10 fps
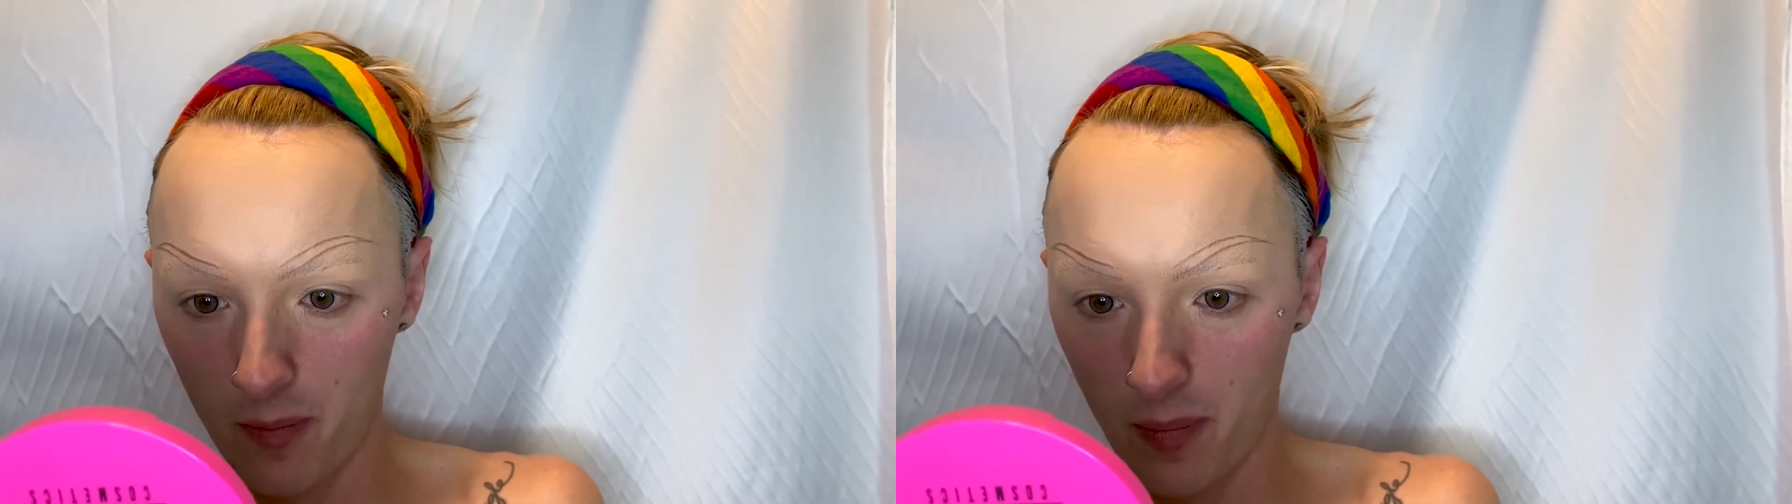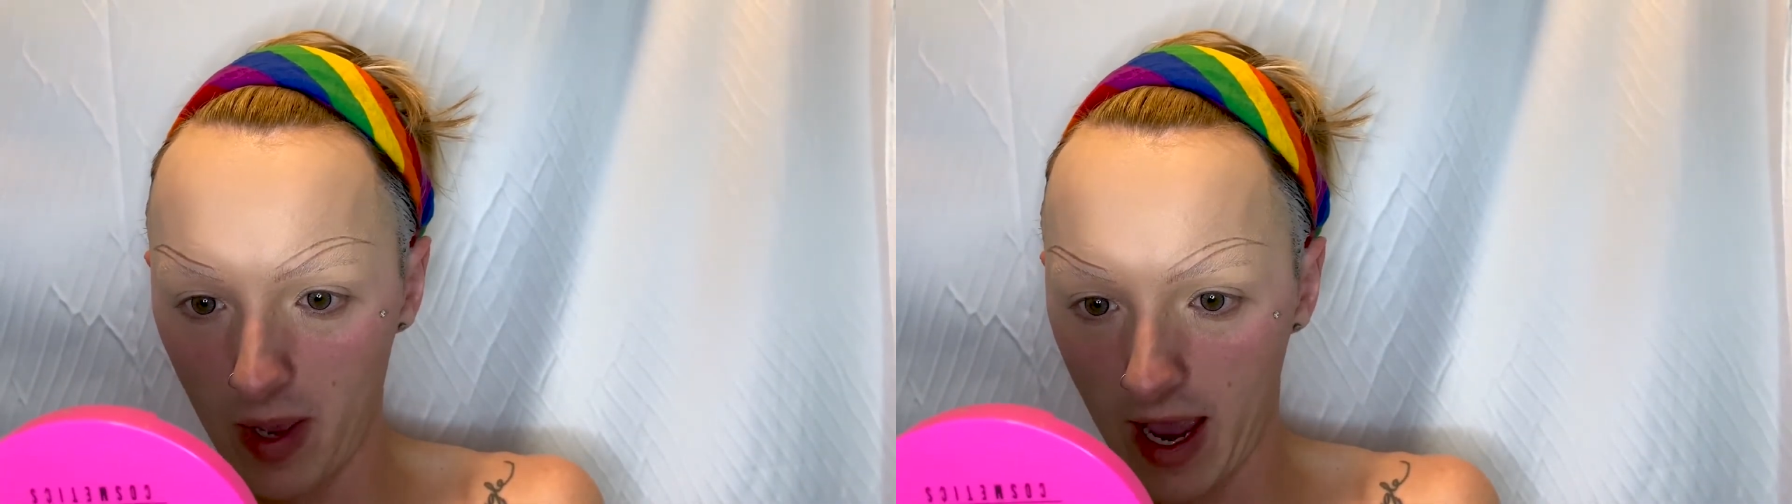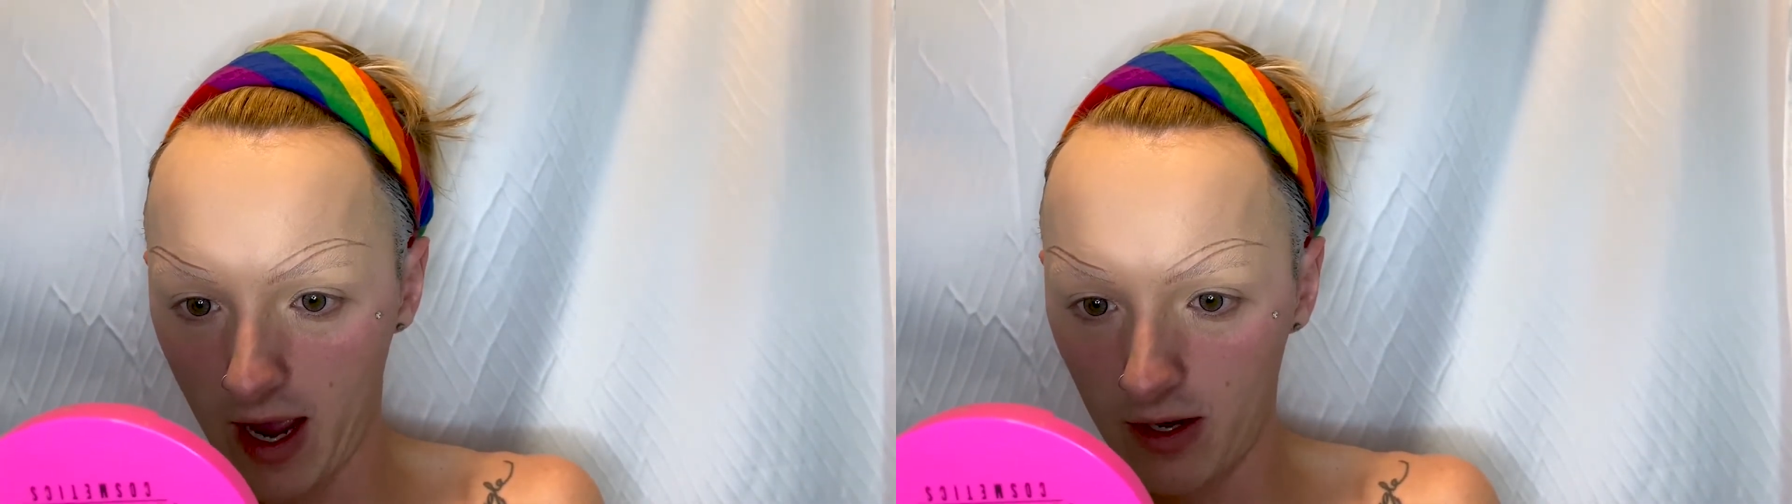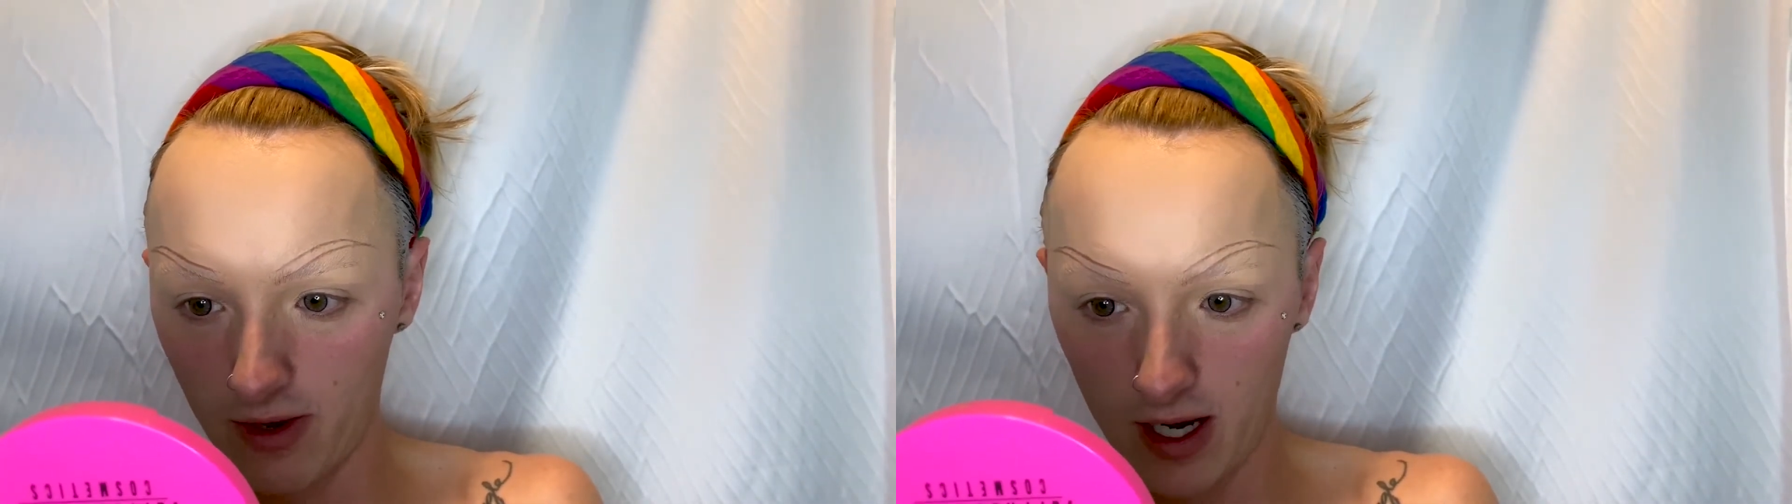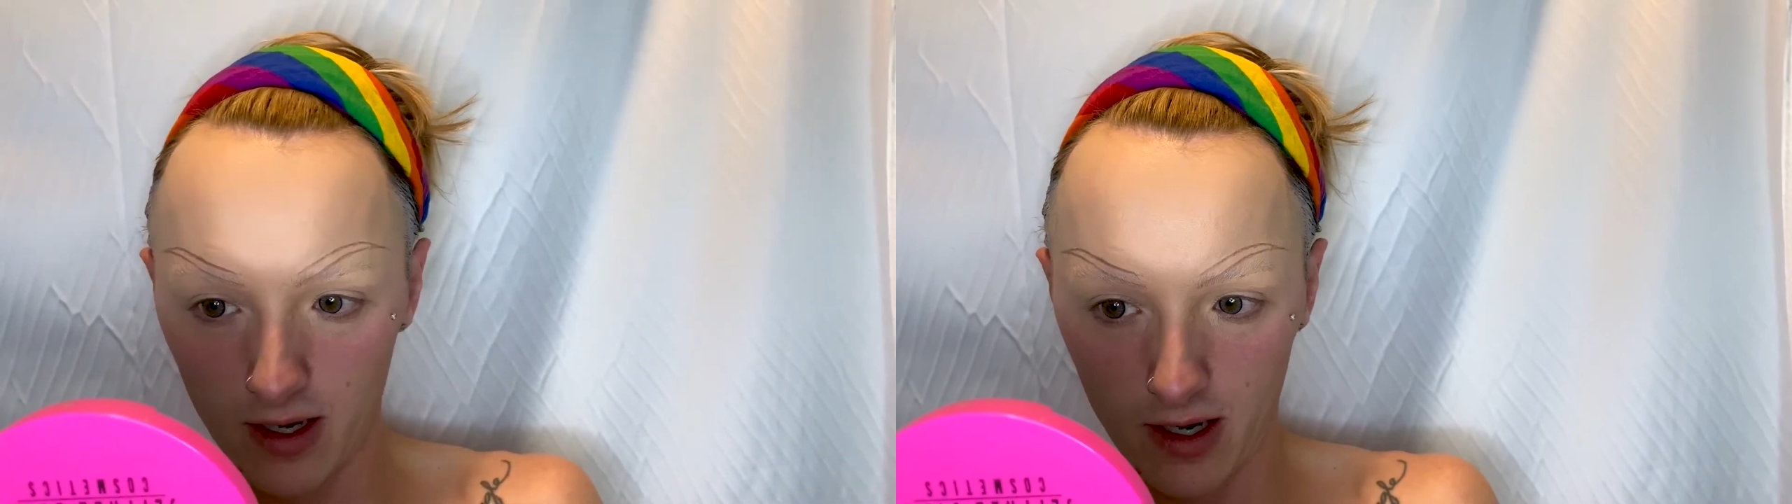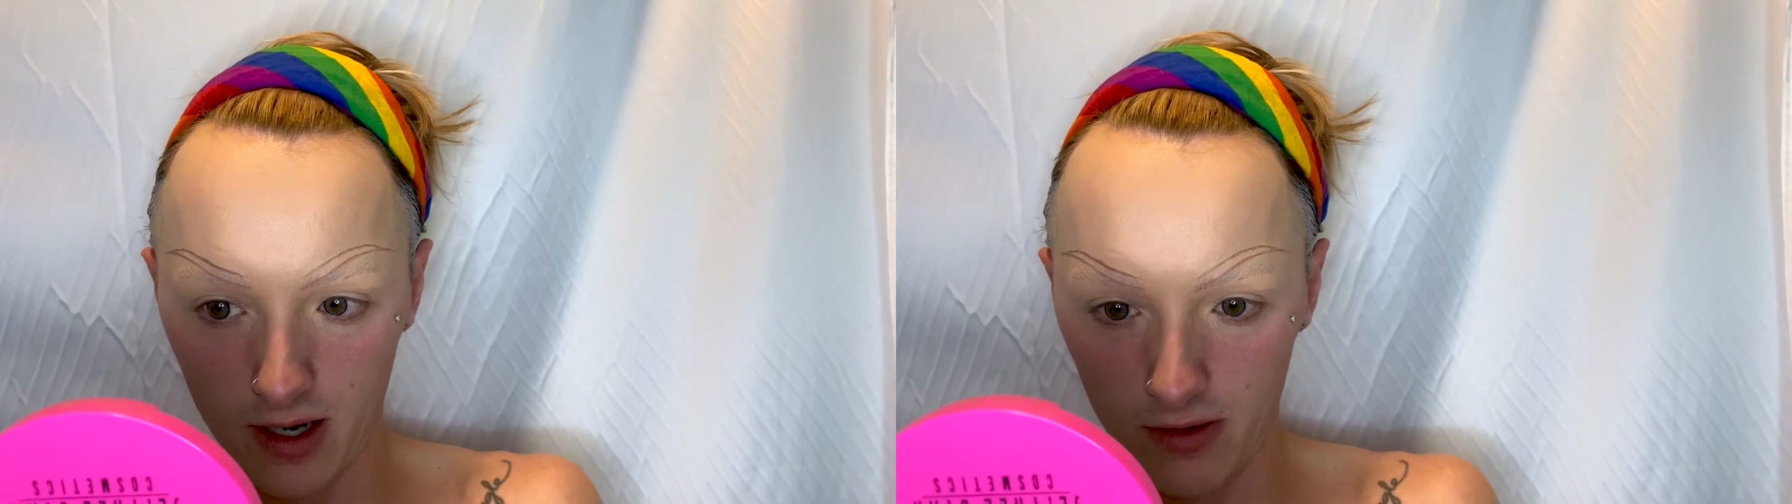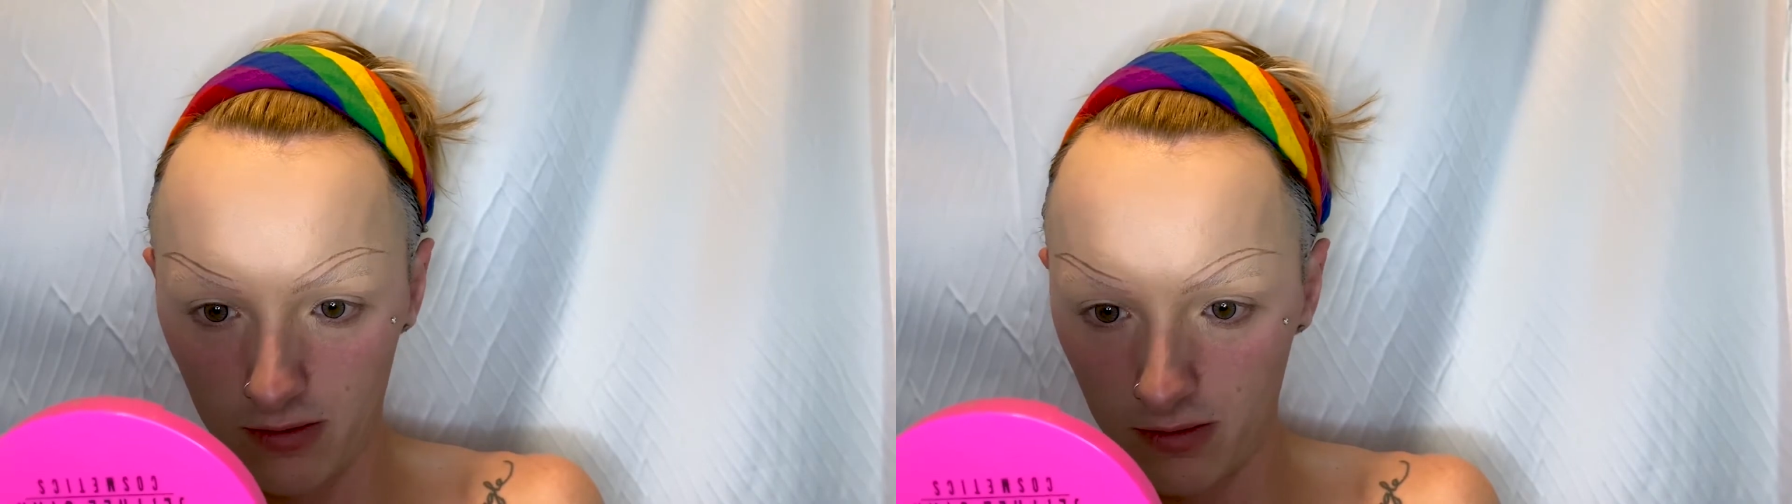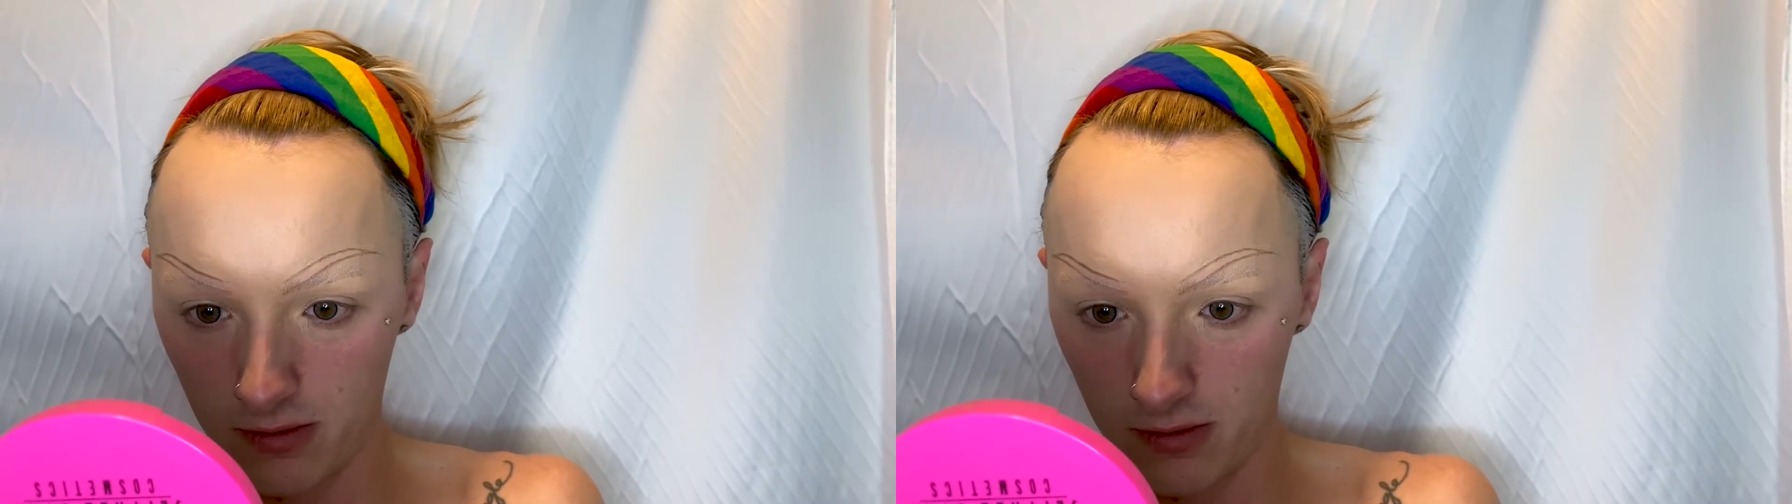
bad right now.